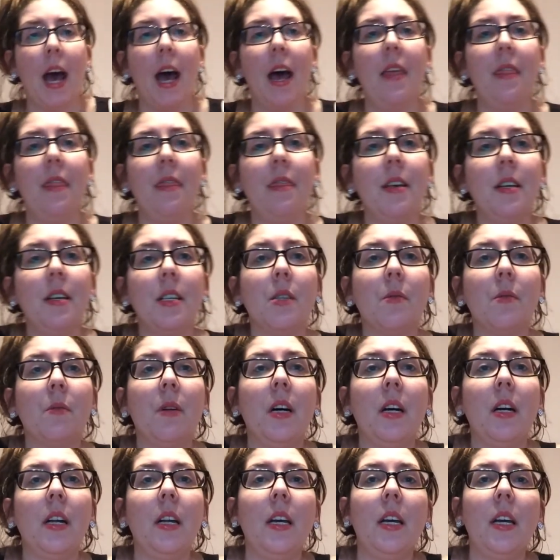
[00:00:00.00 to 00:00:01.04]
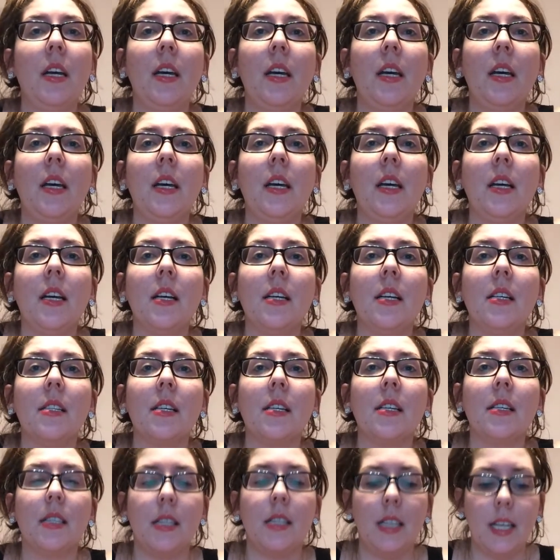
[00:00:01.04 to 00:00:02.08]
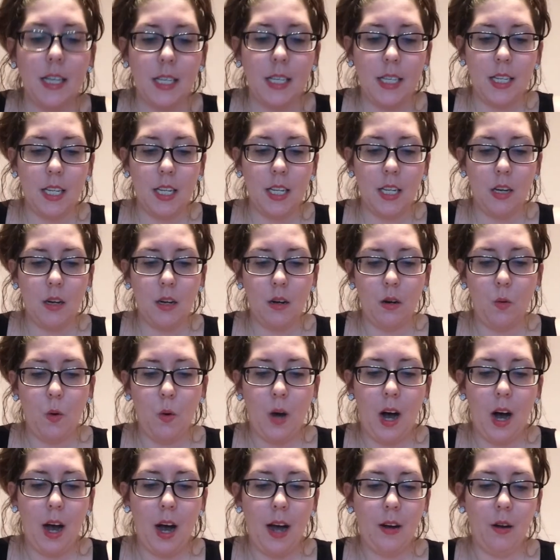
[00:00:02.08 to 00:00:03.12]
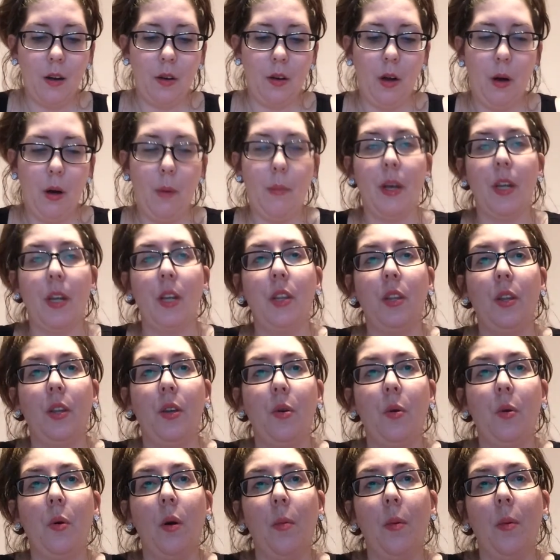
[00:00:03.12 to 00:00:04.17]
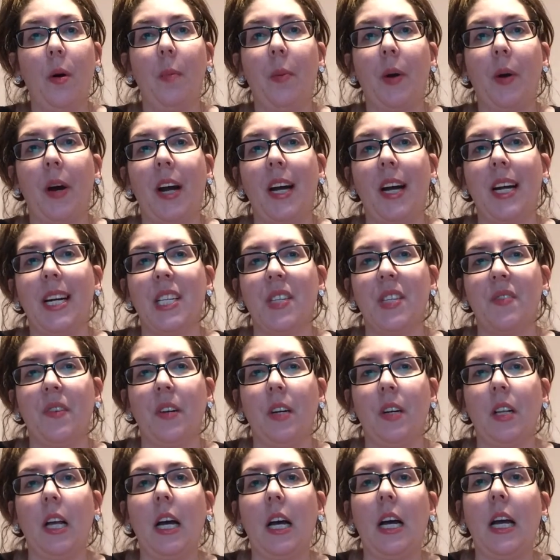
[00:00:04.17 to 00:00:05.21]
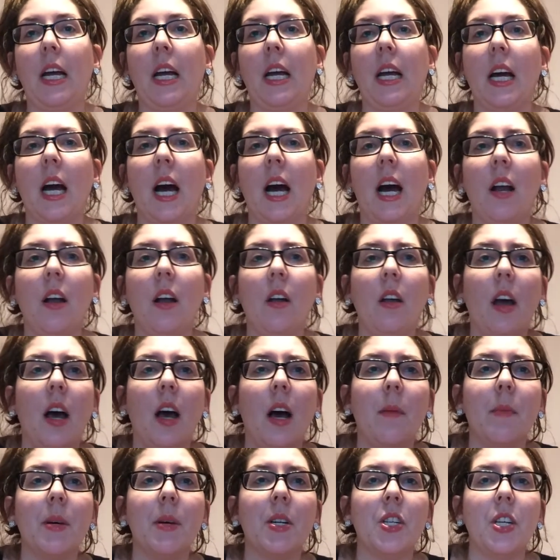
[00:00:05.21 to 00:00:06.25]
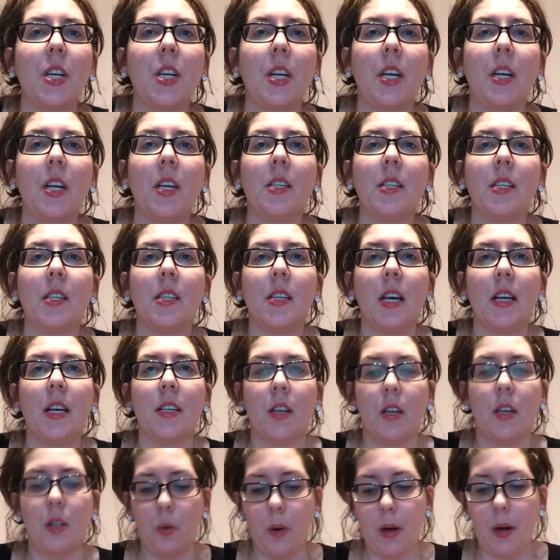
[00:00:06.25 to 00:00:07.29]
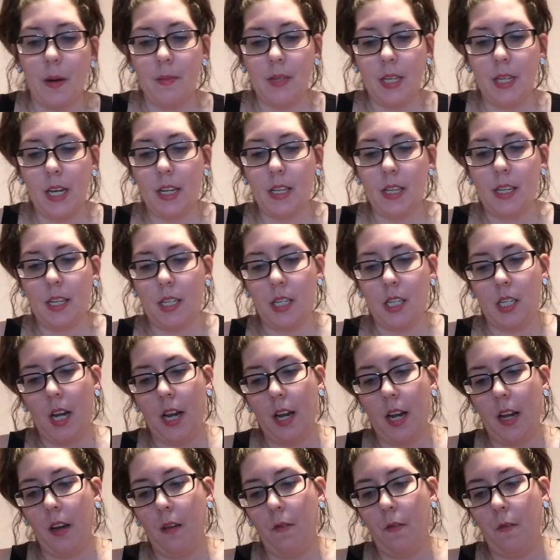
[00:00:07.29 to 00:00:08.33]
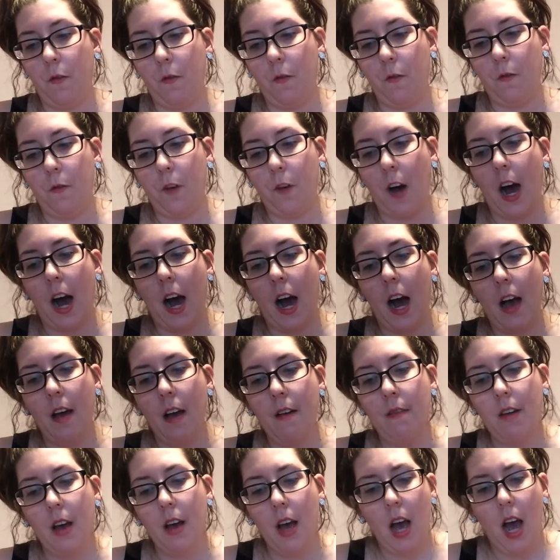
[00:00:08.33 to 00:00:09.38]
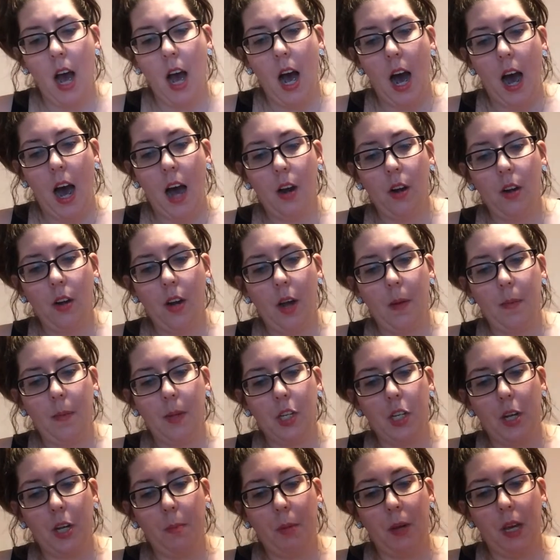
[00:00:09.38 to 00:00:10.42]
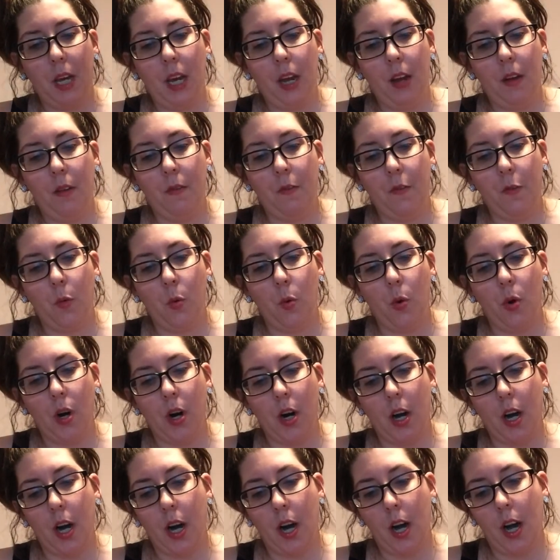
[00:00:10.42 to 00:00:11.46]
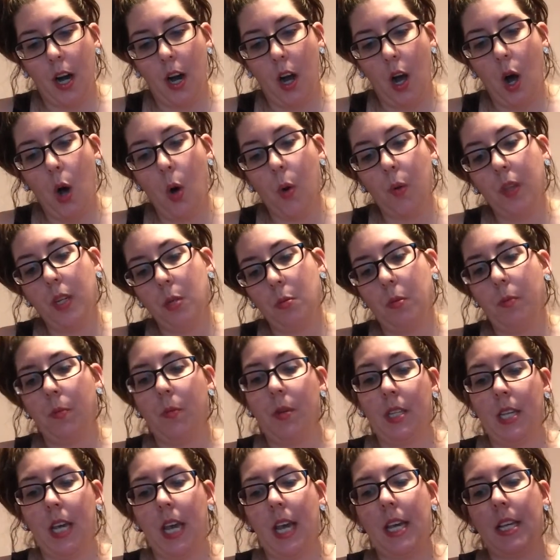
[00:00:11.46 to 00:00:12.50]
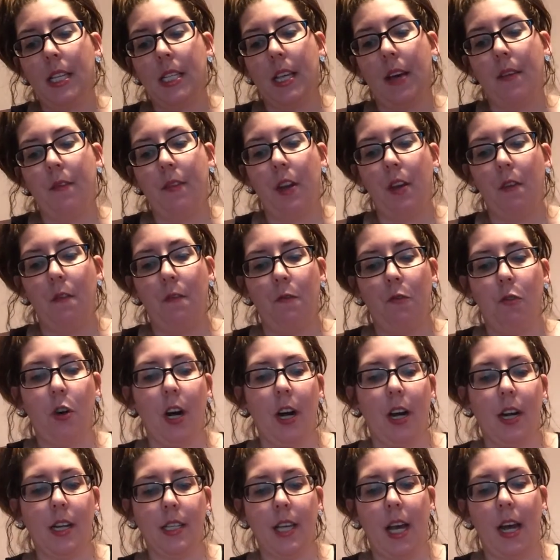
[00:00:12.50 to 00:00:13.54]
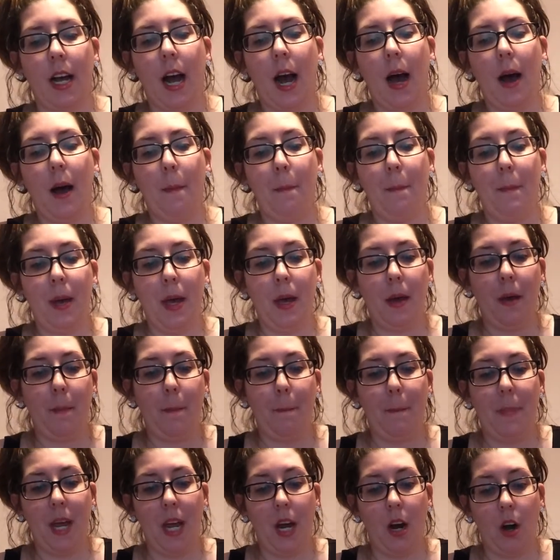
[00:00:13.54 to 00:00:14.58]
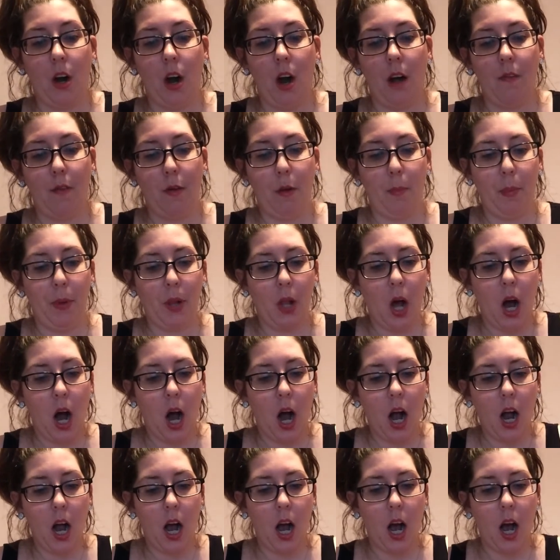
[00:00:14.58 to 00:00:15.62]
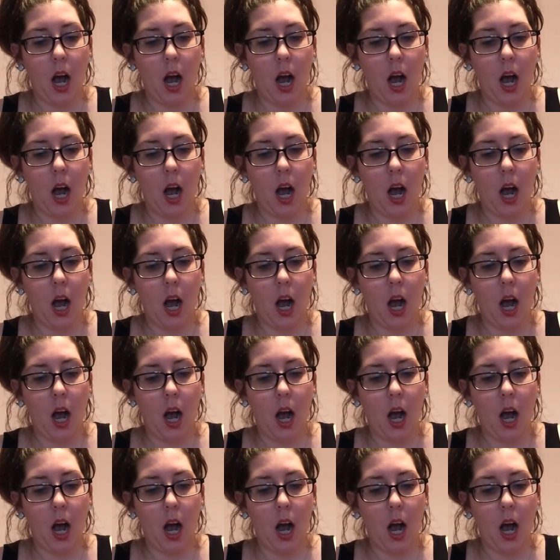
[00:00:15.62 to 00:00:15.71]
And this one is I don't know, but the normal price for, like, I don't know how much it is, it says on the website $6.95. I don't know how much I paid for, oh, this one was $8.74 because I got a bit bigger of a block.